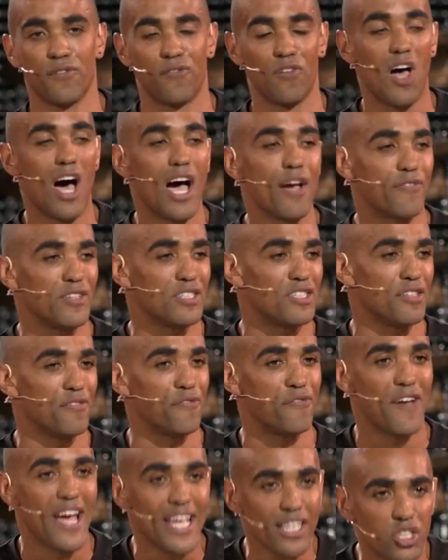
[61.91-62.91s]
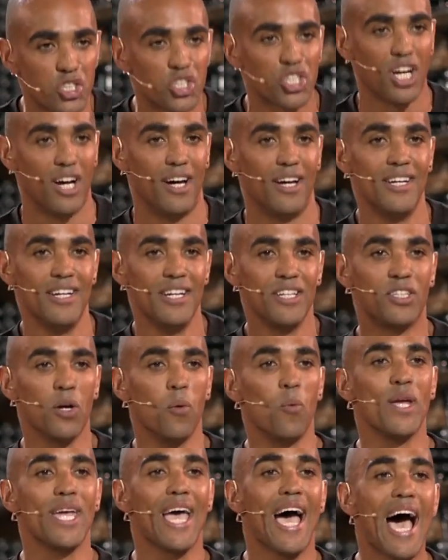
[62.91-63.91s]
of life, this adventure
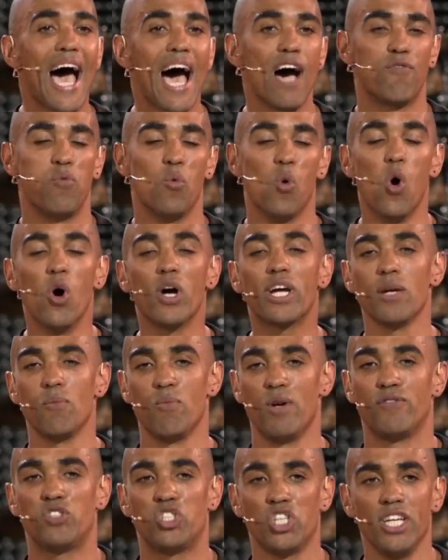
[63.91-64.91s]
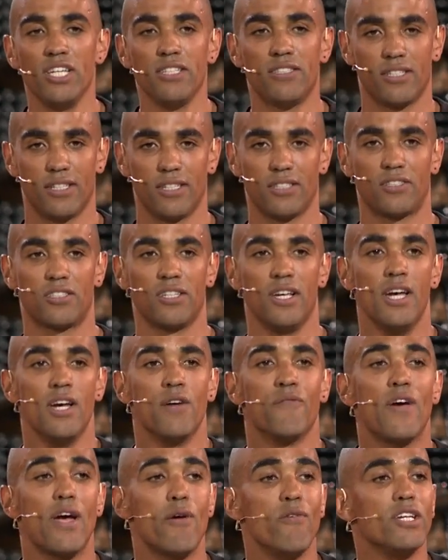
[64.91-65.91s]
that we have walking with Jesus,
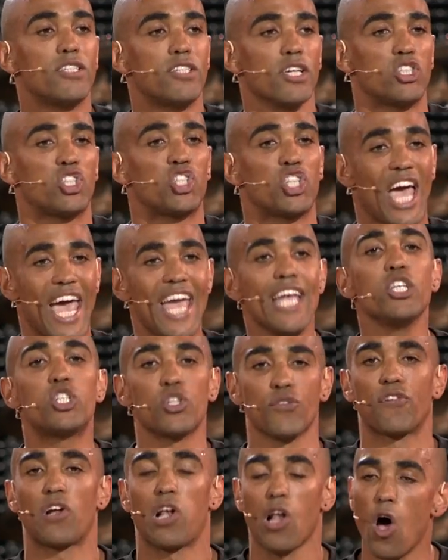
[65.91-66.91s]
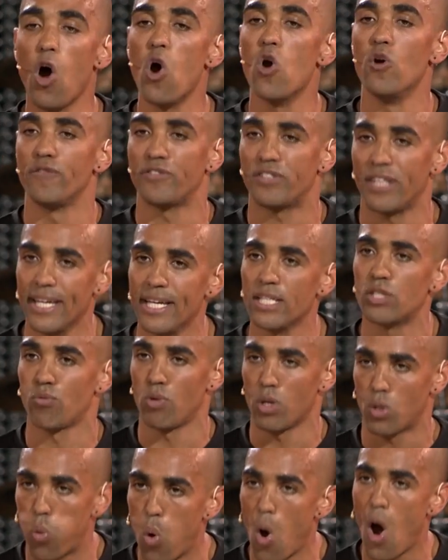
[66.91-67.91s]
there is a change of clothes that is
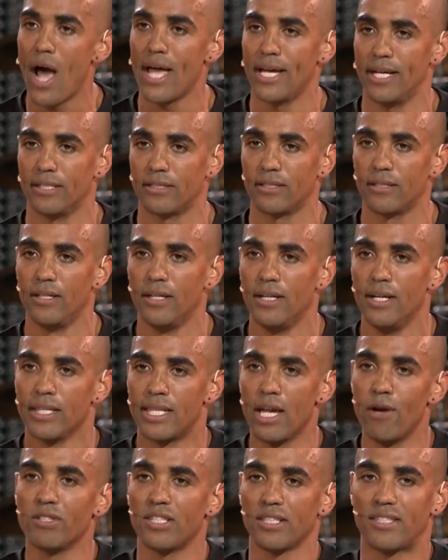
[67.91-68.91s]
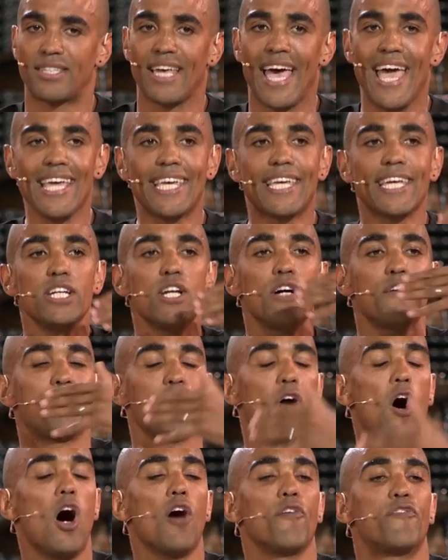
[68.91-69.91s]
required. There is a taking off,
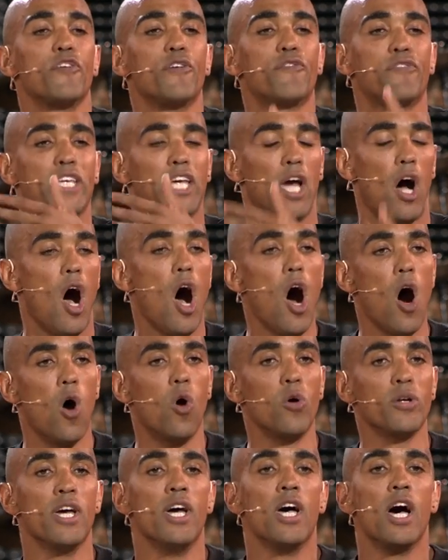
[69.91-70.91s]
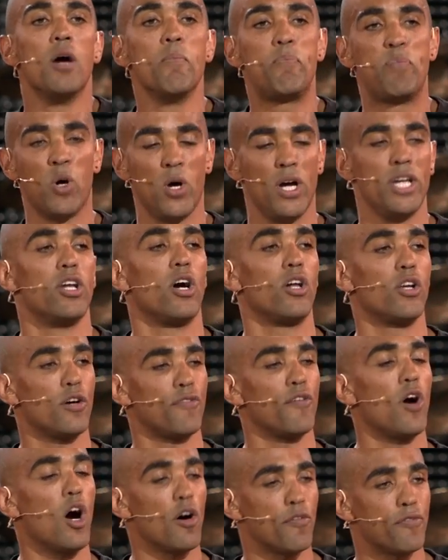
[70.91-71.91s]
off of the old and putting on
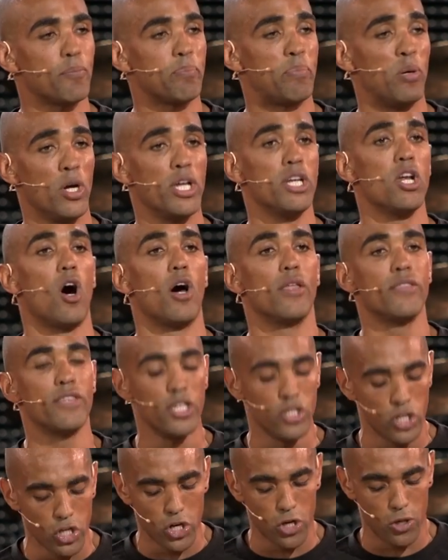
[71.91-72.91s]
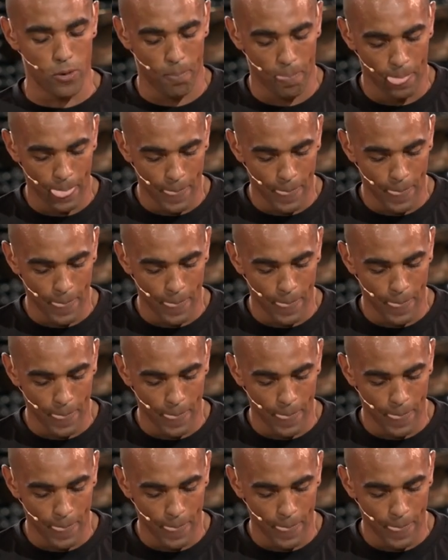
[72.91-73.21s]
off, off putting on the new.